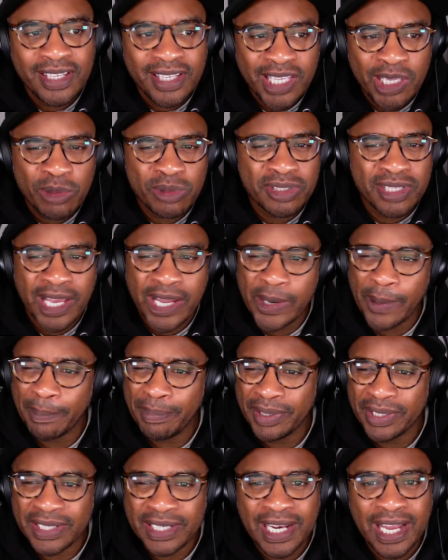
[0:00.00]
he was kind of
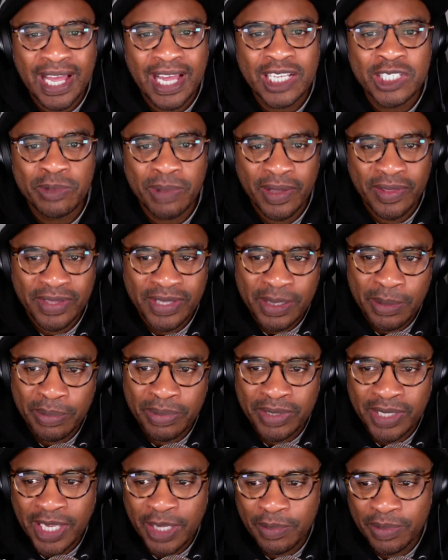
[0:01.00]
penalized by the
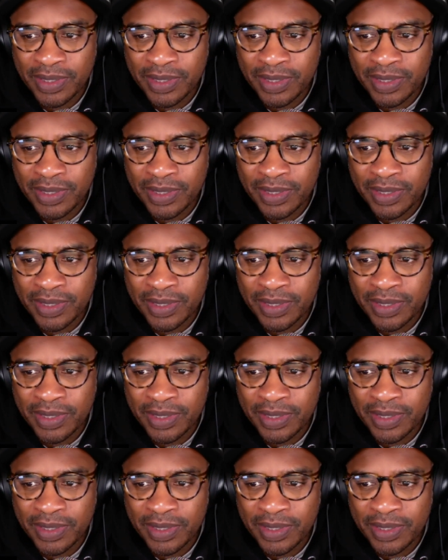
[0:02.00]
NBA